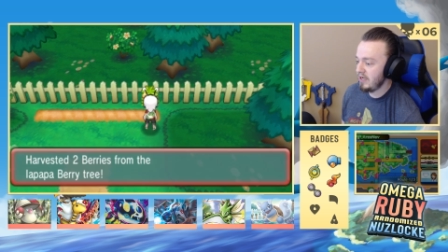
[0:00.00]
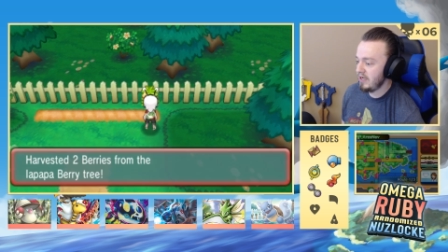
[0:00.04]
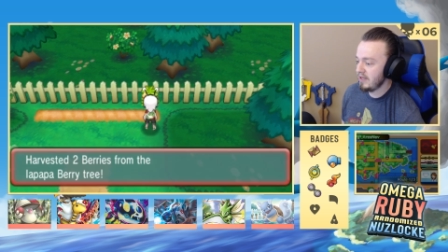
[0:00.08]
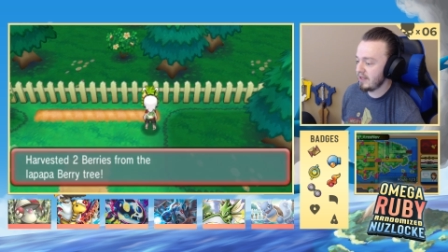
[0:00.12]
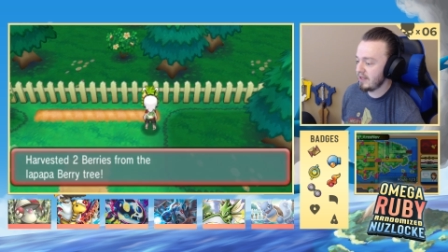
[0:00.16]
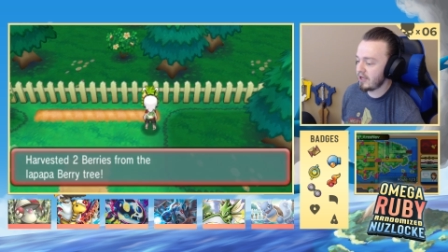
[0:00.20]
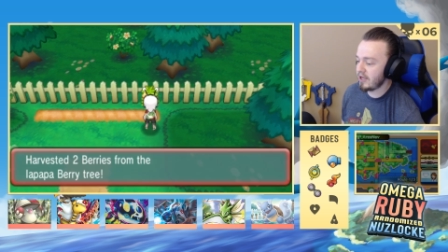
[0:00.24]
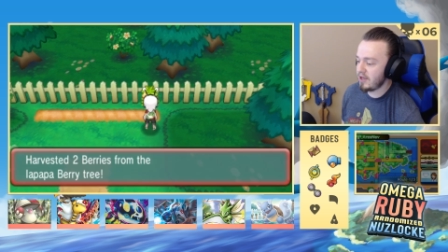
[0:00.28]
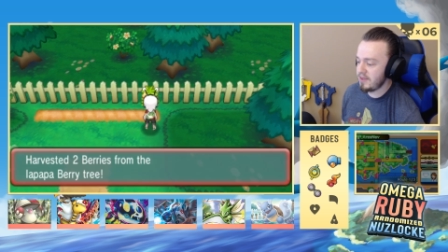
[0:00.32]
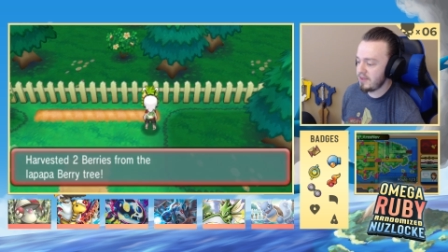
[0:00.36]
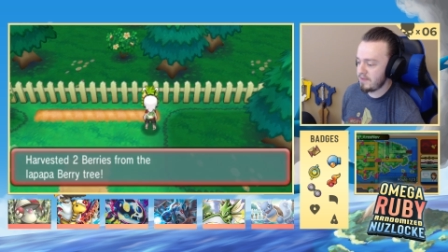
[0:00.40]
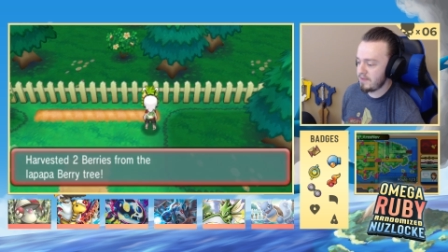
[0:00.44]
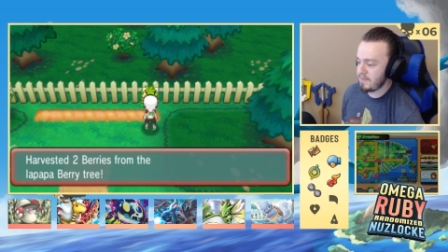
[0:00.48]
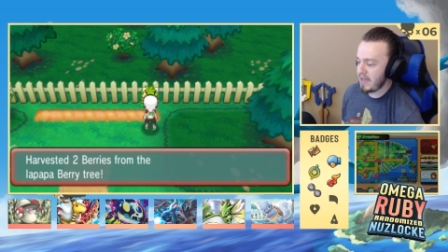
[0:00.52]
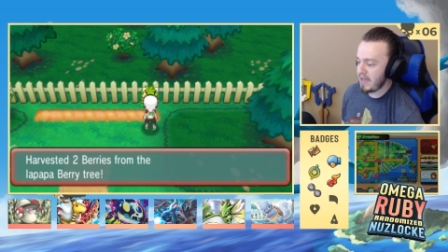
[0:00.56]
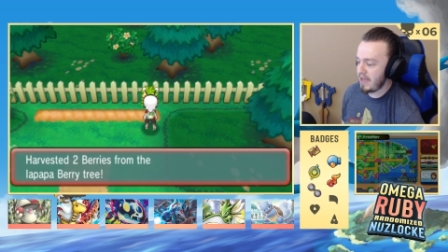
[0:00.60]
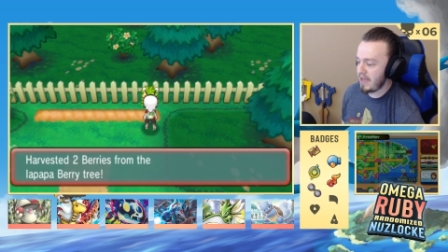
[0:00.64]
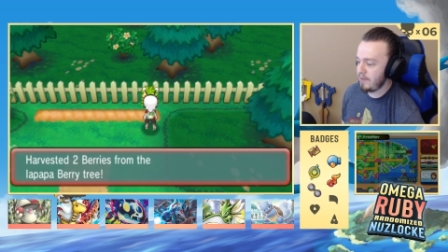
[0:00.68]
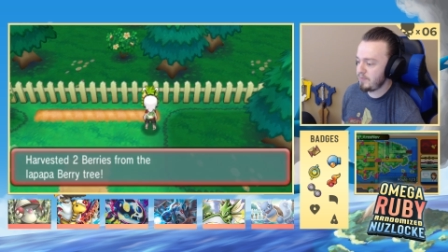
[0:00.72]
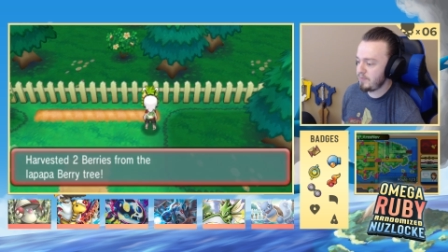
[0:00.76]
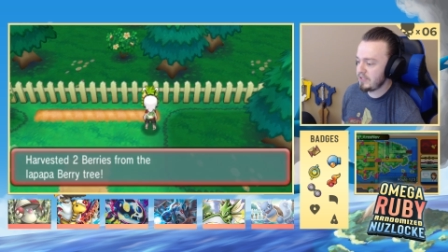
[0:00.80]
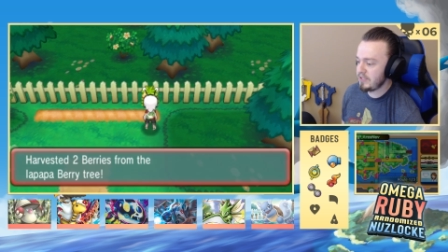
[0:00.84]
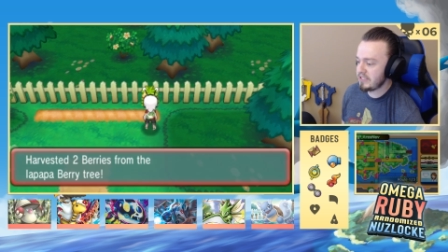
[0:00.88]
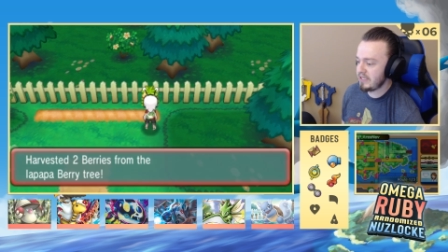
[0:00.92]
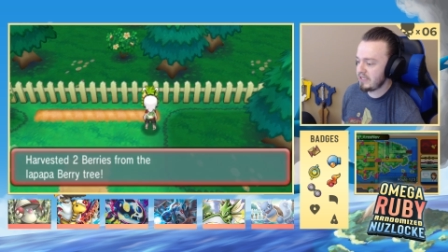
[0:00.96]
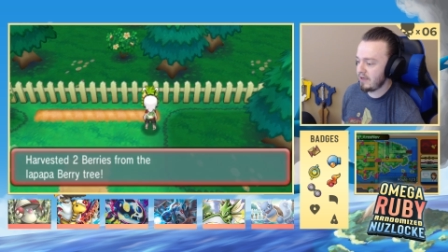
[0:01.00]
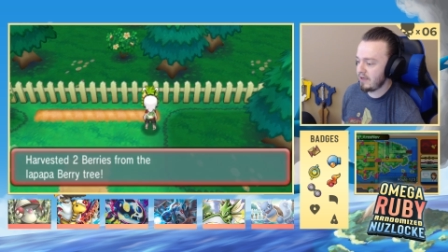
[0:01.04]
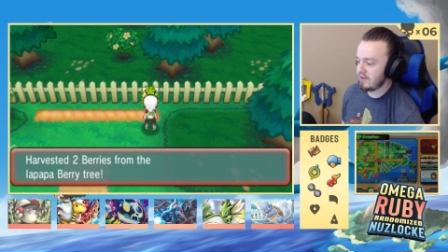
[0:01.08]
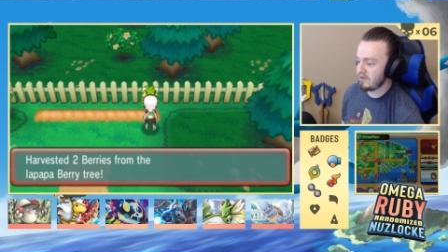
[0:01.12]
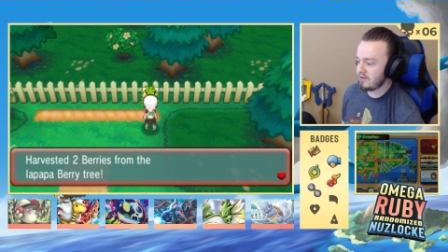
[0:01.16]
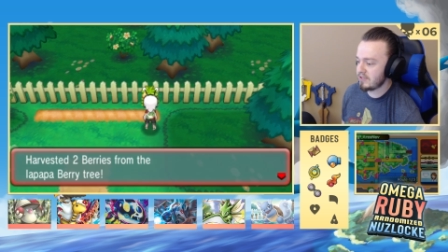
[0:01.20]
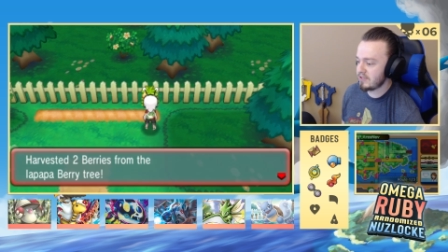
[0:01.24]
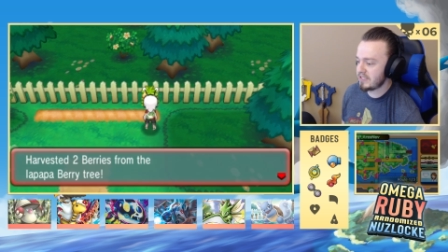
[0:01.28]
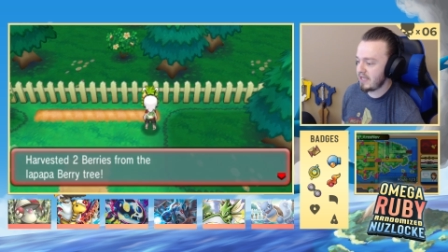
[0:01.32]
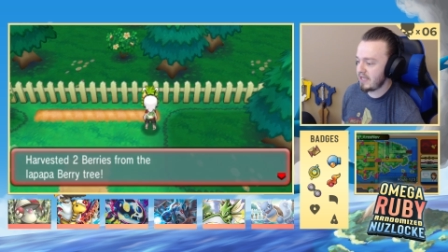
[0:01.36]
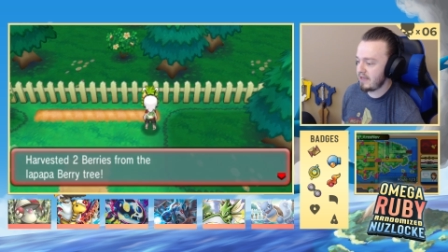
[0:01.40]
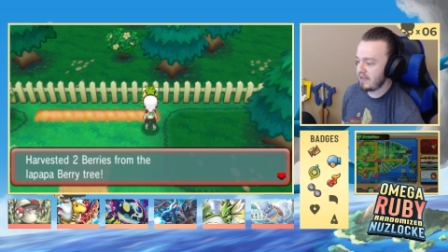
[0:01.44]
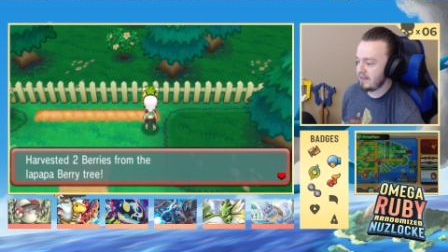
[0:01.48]
like on the map, you see how
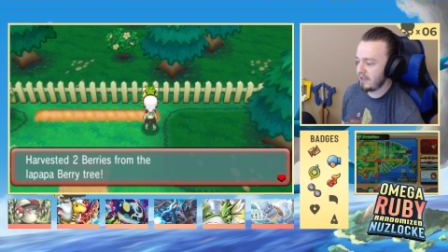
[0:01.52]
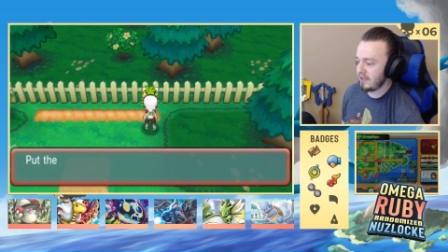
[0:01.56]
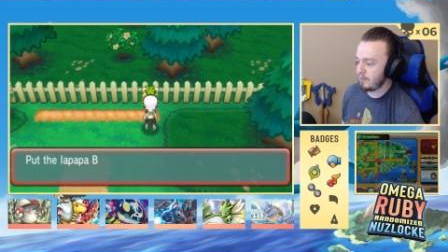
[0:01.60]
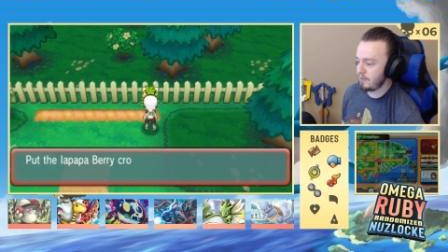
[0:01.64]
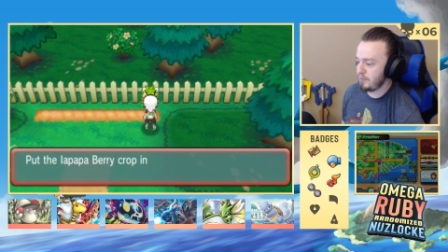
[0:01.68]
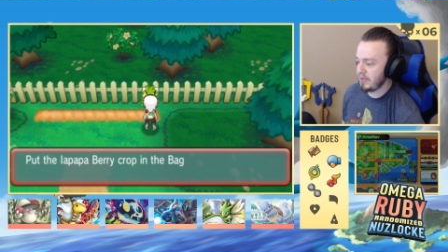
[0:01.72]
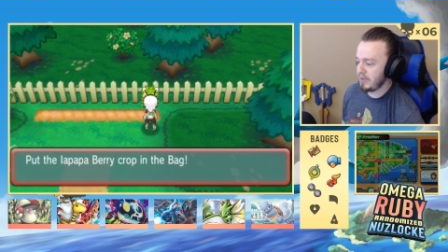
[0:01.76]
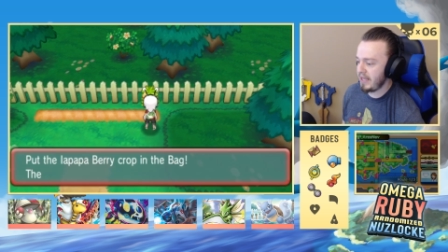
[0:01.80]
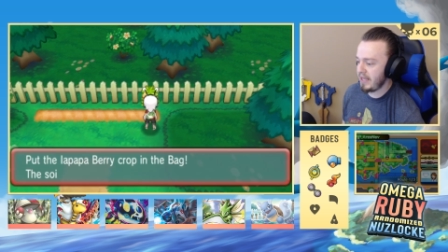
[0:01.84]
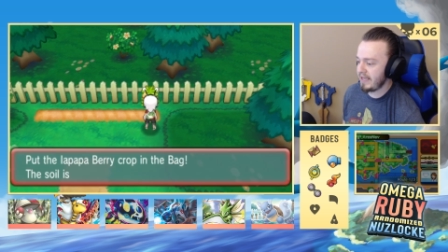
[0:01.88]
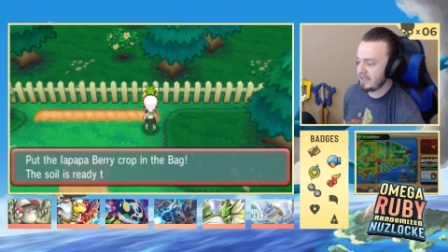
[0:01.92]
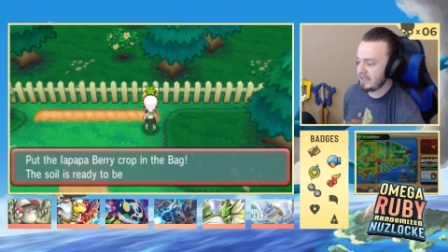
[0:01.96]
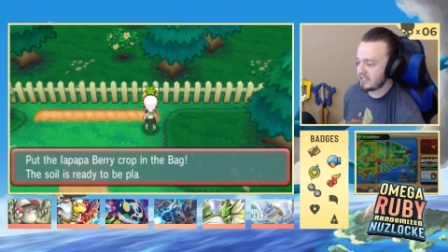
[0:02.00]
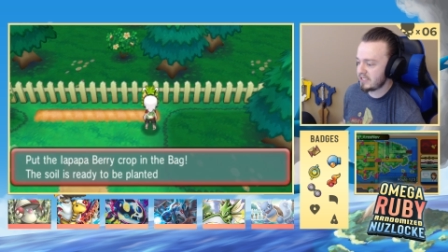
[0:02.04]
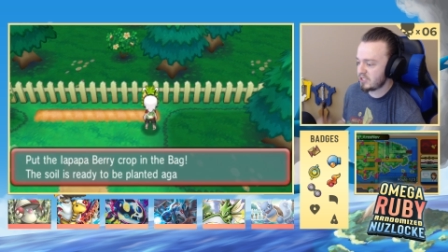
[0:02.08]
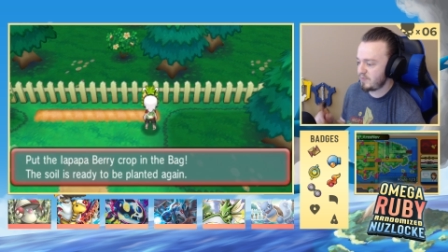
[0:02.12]
there's that like blank